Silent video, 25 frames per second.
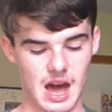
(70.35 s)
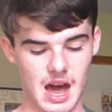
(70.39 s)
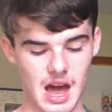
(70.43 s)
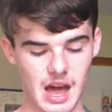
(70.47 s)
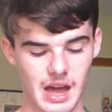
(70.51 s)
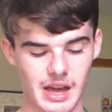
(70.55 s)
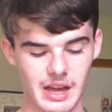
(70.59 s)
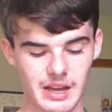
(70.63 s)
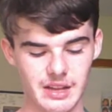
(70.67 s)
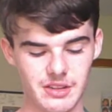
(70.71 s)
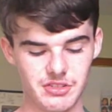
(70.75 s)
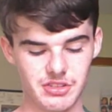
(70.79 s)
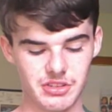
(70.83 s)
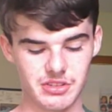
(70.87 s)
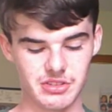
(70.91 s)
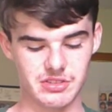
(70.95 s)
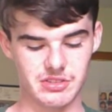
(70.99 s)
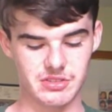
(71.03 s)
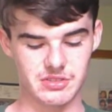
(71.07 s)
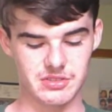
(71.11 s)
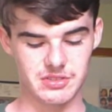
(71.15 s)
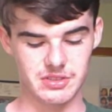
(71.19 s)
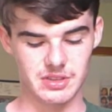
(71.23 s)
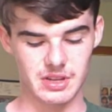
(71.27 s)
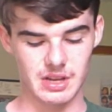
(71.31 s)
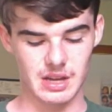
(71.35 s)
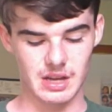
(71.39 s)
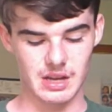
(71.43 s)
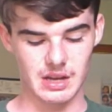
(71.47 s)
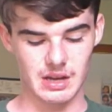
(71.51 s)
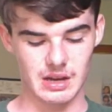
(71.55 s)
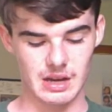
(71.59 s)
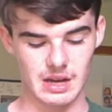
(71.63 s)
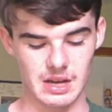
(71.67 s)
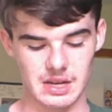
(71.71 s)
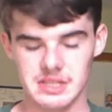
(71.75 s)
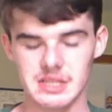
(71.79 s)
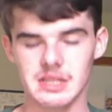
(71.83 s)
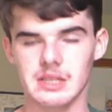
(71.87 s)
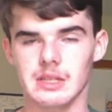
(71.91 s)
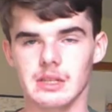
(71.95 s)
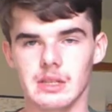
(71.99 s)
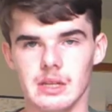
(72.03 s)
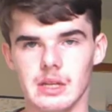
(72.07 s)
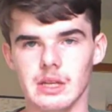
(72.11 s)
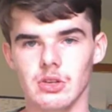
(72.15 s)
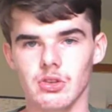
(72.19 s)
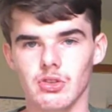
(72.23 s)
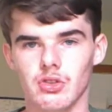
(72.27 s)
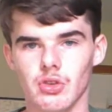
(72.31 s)
I
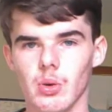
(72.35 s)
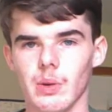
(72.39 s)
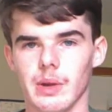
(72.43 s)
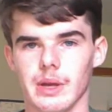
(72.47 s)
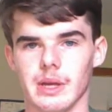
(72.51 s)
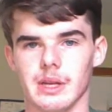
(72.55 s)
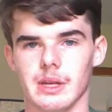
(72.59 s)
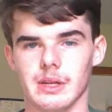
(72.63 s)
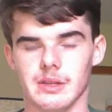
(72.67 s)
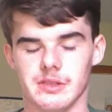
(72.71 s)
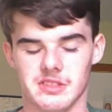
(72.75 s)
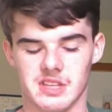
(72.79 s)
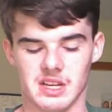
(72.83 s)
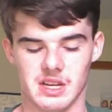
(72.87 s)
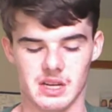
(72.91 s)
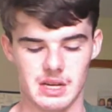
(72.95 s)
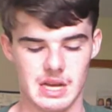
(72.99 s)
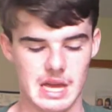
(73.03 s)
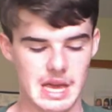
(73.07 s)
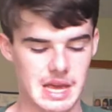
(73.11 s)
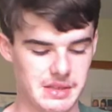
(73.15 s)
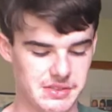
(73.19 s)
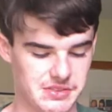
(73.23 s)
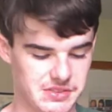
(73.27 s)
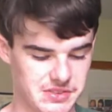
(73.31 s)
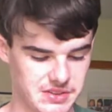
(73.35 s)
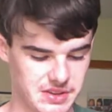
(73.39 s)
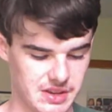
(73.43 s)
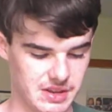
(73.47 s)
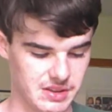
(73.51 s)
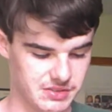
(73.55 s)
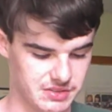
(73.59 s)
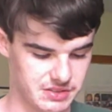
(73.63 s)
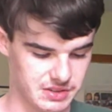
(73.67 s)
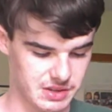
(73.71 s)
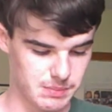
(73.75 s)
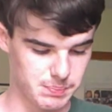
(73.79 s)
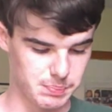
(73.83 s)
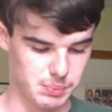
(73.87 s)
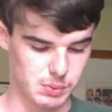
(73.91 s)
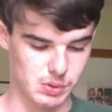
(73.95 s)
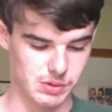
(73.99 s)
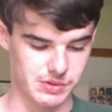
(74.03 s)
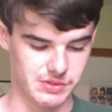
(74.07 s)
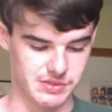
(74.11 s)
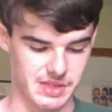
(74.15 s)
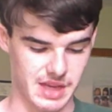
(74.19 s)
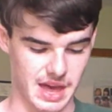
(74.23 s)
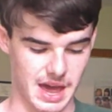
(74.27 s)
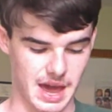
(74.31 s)
didn't enjoy it a ton. It's as simple
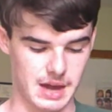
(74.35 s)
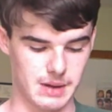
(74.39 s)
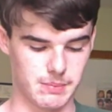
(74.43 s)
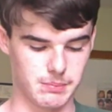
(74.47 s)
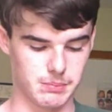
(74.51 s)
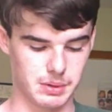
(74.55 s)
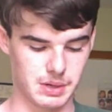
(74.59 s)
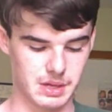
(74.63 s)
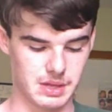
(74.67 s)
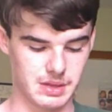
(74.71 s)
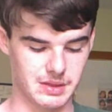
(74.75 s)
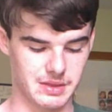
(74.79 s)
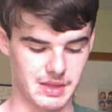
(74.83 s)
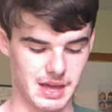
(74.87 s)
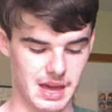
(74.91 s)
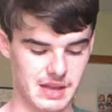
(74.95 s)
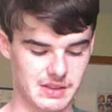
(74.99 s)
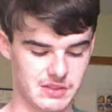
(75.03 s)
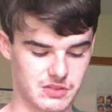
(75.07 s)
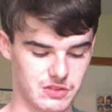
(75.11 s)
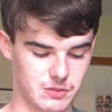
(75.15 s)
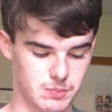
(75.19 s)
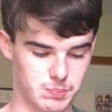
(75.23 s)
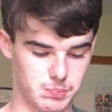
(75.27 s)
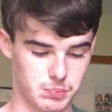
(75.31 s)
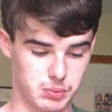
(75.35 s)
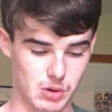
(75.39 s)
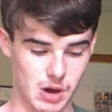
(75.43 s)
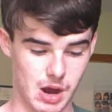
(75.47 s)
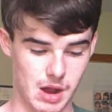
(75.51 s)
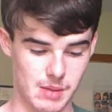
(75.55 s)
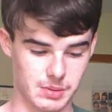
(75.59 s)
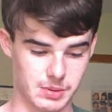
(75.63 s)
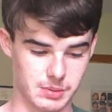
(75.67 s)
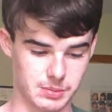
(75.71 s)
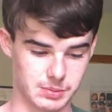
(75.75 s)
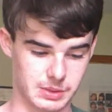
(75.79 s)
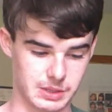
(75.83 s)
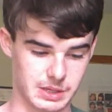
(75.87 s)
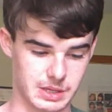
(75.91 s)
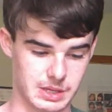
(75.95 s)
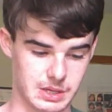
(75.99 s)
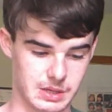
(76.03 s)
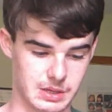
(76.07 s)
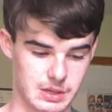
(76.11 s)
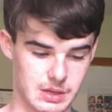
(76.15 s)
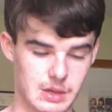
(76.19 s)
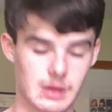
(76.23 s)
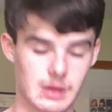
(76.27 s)
as that. But that's probably